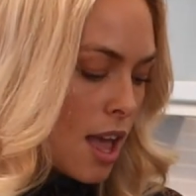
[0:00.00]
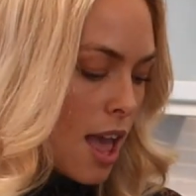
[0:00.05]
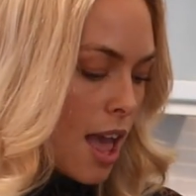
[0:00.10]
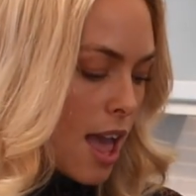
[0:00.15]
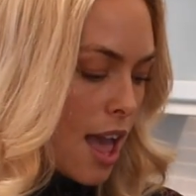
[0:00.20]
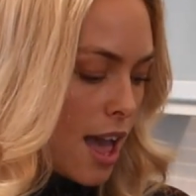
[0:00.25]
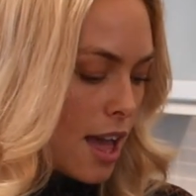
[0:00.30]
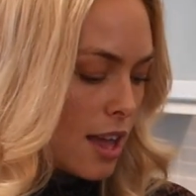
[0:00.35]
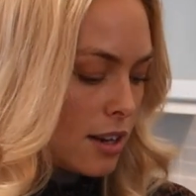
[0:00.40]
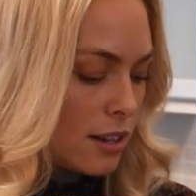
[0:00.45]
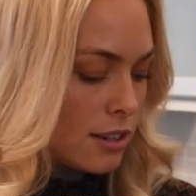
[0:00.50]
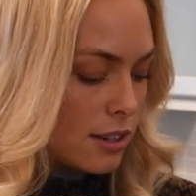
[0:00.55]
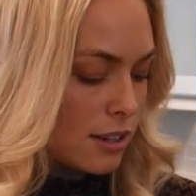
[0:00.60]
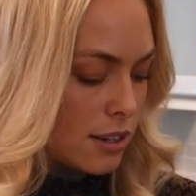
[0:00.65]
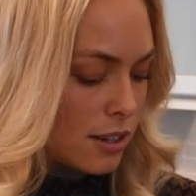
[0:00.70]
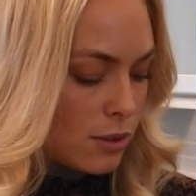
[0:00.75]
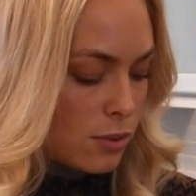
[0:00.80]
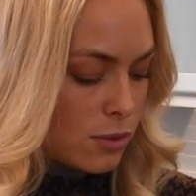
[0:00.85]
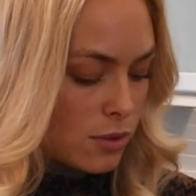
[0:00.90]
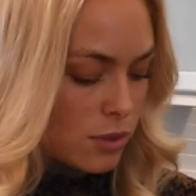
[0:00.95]
And
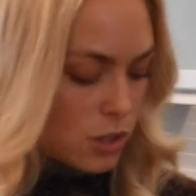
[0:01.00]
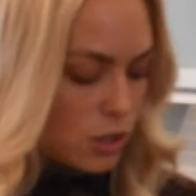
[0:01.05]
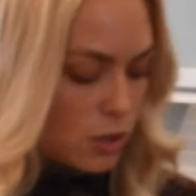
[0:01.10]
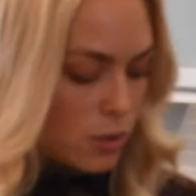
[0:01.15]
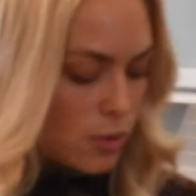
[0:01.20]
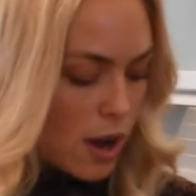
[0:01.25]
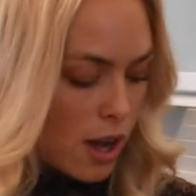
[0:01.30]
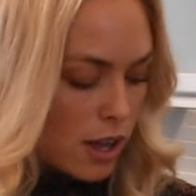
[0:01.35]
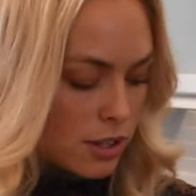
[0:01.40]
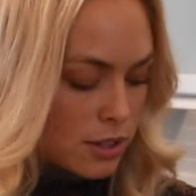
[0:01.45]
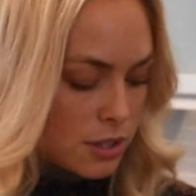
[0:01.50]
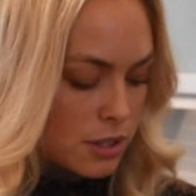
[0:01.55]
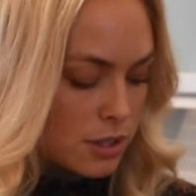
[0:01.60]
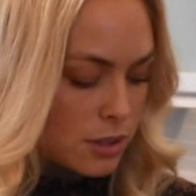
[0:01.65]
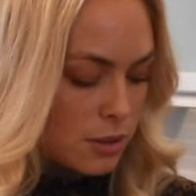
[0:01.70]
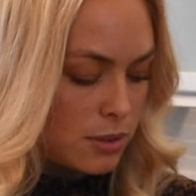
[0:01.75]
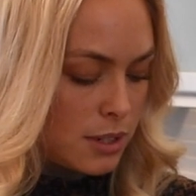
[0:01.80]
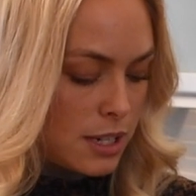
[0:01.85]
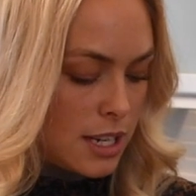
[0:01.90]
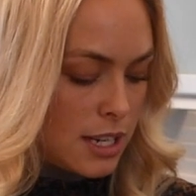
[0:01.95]
you
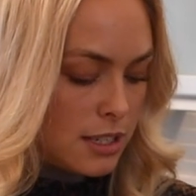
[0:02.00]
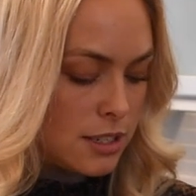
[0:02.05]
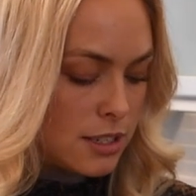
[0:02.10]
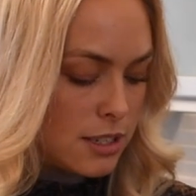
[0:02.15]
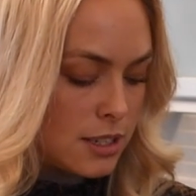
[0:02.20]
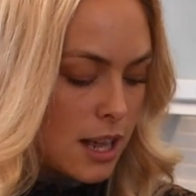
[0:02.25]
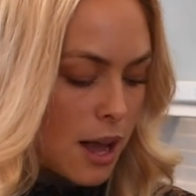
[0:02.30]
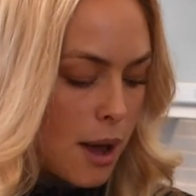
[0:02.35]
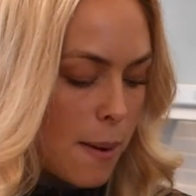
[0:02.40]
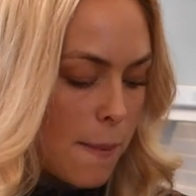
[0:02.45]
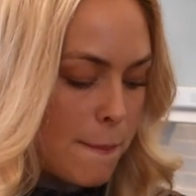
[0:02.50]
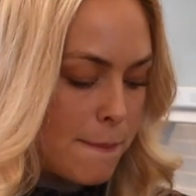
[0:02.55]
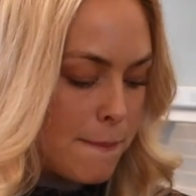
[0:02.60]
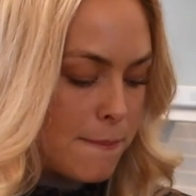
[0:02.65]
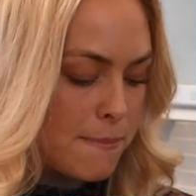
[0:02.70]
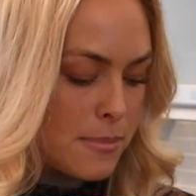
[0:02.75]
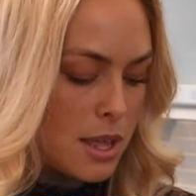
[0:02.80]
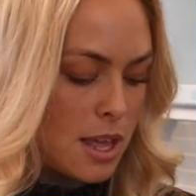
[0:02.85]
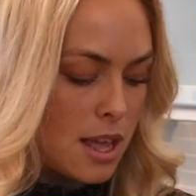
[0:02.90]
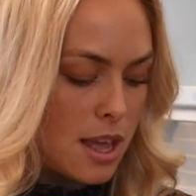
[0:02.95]
also need
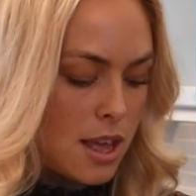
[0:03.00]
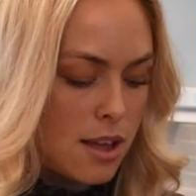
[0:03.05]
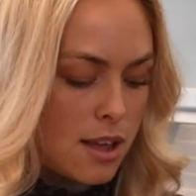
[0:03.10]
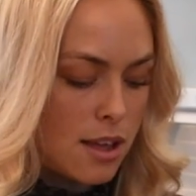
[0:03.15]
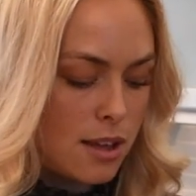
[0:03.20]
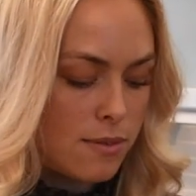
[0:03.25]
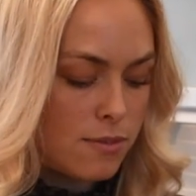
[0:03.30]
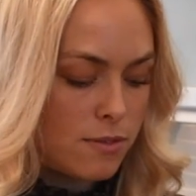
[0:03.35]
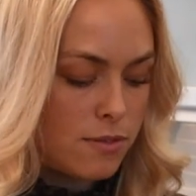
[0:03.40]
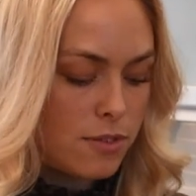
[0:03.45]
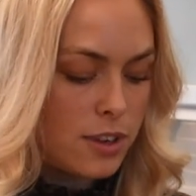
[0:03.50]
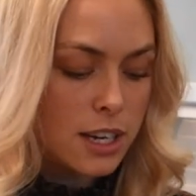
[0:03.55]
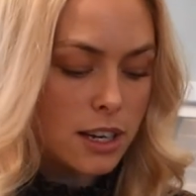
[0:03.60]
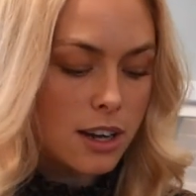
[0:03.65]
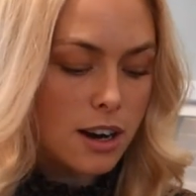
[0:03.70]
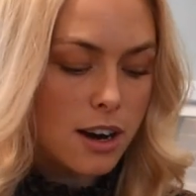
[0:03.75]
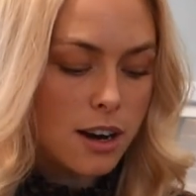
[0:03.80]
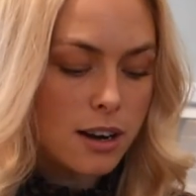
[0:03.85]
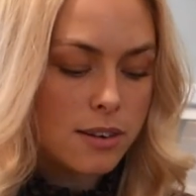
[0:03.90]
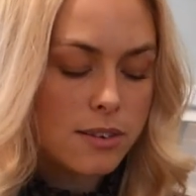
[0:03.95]
some
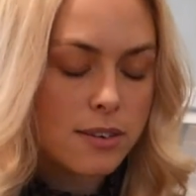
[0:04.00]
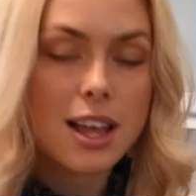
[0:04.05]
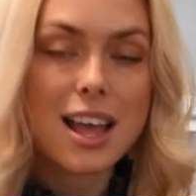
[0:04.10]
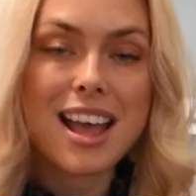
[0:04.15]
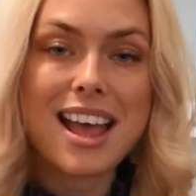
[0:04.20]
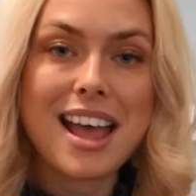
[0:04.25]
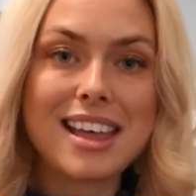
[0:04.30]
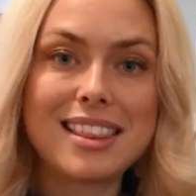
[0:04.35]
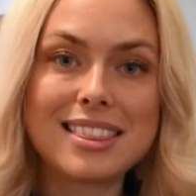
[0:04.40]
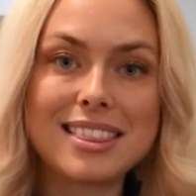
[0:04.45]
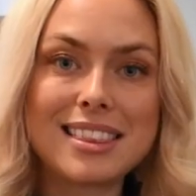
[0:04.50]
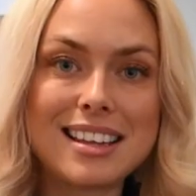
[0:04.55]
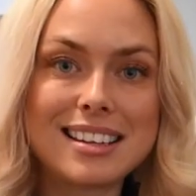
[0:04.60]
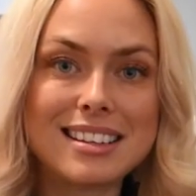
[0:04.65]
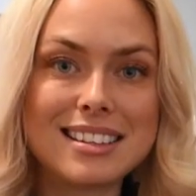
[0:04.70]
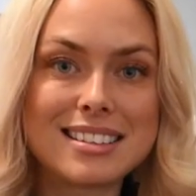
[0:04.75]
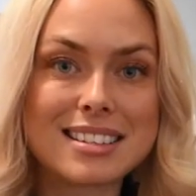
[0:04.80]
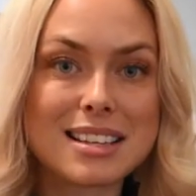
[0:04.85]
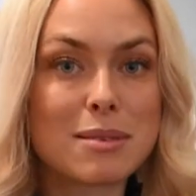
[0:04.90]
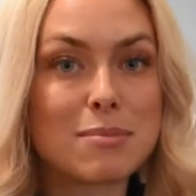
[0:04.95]
vinegar and
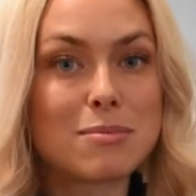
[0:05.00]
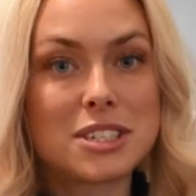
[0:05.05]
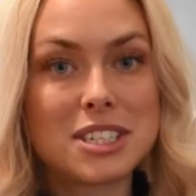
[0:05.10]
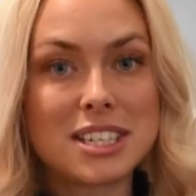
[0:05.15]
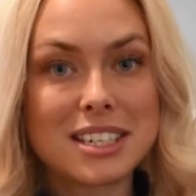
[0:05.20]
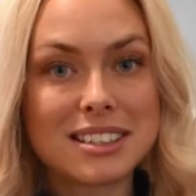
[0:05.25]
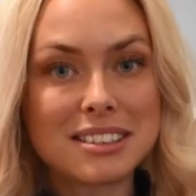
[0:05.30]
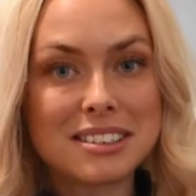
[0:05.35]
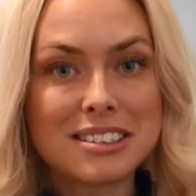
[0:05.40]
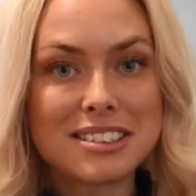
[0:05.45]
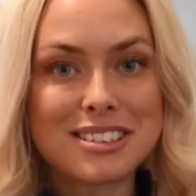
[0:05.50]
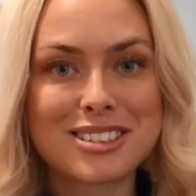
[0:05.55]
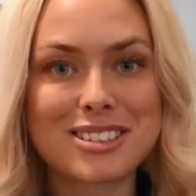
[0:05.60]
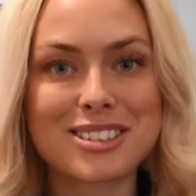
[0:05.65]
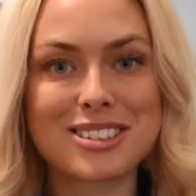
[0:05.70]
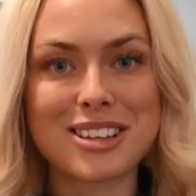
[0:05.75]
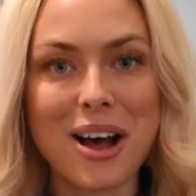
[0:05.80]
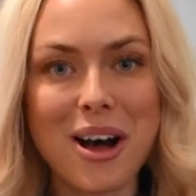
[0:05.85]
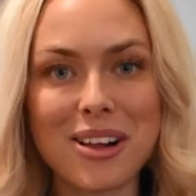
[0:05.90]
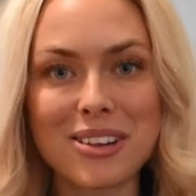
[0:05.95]
then some dill,
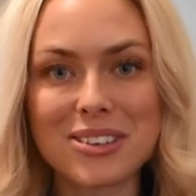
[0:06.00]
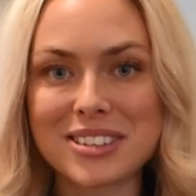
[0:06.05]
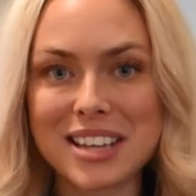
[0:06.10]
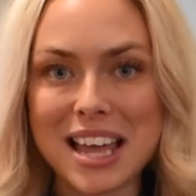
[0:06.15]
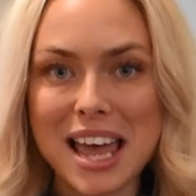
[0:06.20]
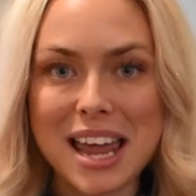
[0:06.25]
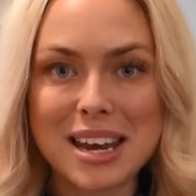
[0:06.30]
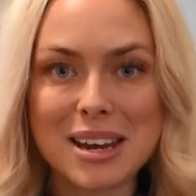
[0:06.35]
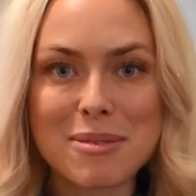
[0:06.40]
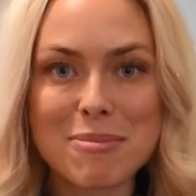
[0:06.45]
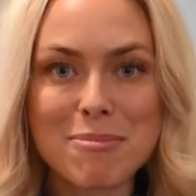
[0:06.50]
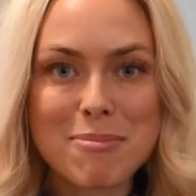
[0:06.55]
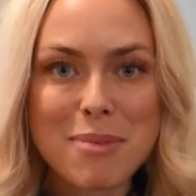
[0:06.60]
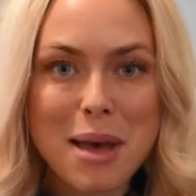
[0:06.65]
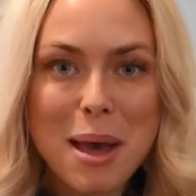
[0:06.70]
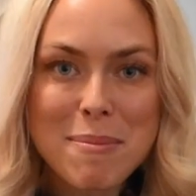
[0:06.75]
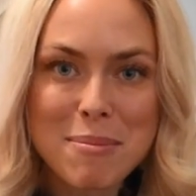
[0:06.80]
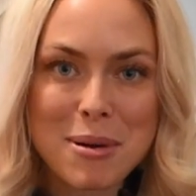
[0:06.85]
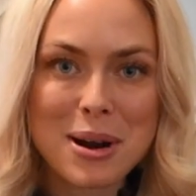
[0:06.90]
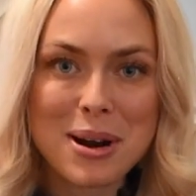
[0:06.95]
salt and
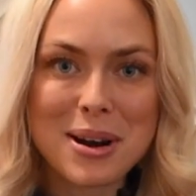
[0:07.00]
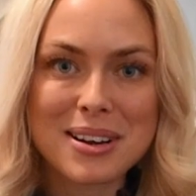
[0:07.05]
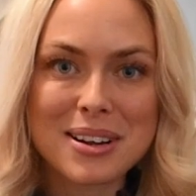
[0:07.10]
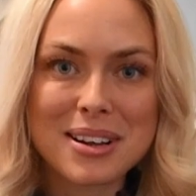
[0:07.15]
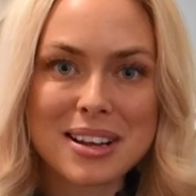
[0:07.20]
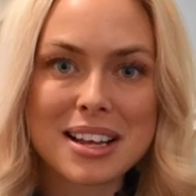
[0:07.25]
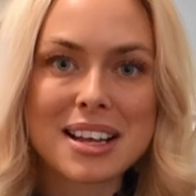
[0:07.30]
pepper.